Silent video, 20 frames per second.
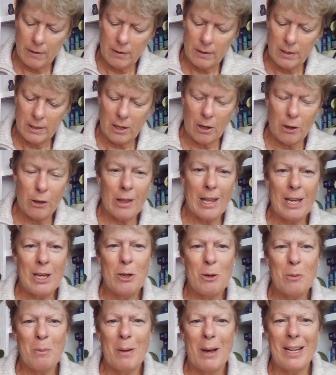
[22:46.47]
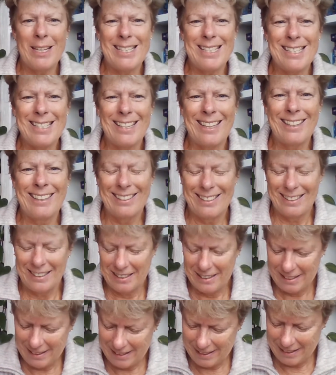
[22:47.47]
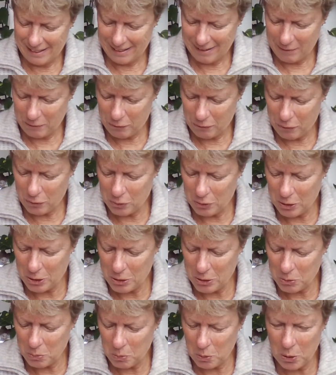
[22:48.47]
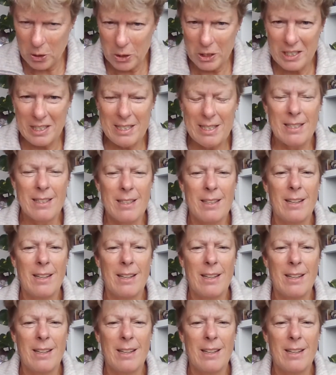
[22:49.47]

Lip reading: So thank you, Meister, for those words.